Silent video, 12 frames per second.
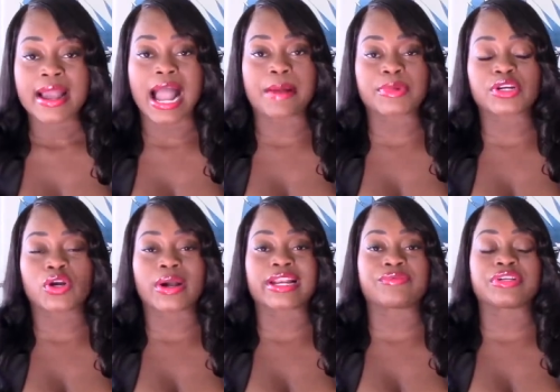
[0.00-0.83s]
I'm going to
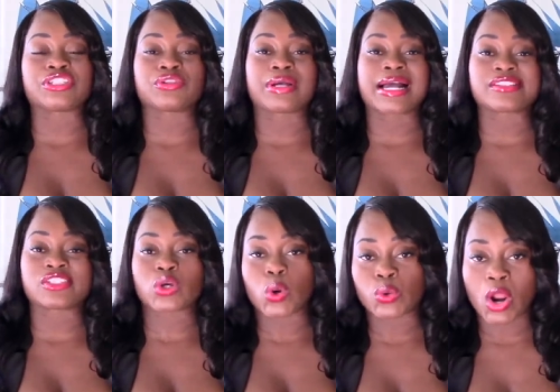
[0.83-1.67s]
go ahead and read to you guys
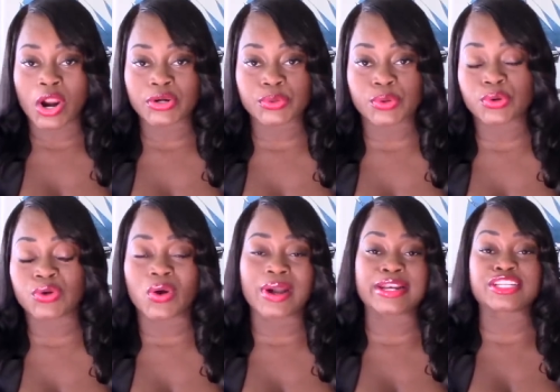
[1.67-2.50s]
this old article.
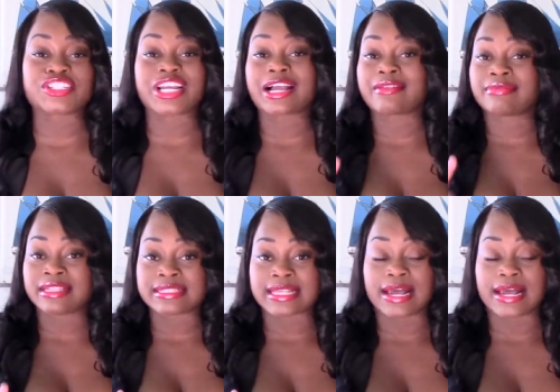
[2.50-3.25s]
Go ahead and check this